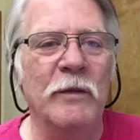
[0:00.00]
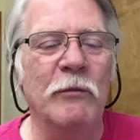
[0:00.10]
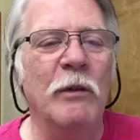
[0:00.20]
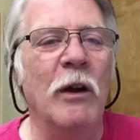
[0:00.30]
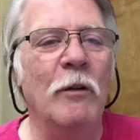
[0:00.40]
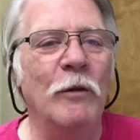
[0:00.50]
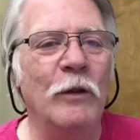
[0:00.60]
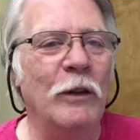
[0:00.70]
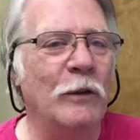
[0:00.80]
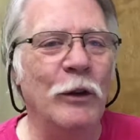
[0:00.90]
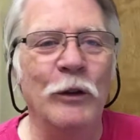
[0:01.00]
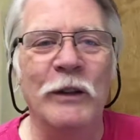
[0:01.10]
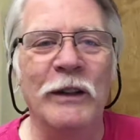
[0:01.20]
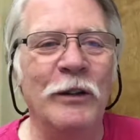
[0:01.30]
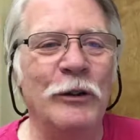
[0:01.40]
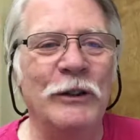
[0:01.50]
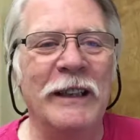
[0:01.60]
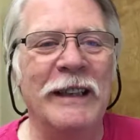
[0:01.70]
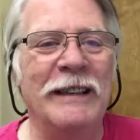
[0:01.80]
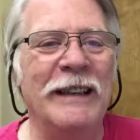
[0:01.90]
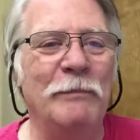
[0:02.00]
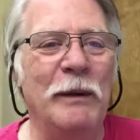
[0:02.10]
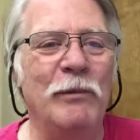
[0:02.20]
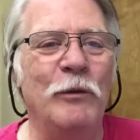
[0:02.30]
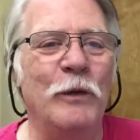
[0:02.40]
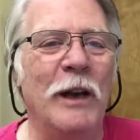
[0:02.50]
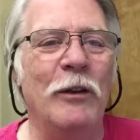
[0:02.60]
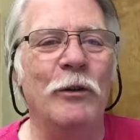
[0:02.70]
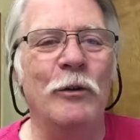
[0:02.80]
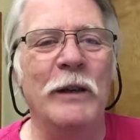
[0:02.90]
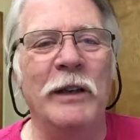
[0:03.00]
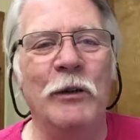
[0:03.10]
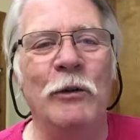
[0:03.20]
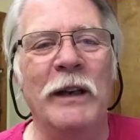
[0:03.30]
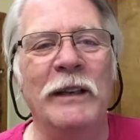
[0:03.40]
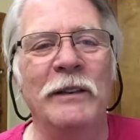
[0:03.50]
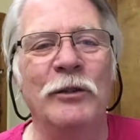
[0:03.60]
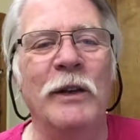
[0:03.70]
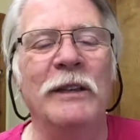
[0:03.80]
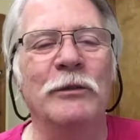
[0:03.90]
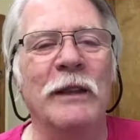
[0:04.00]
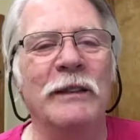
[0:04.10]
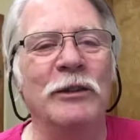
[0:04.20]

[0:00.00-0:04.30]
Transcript: we all have heard the other saying that people follow who they know, like, and trust, right?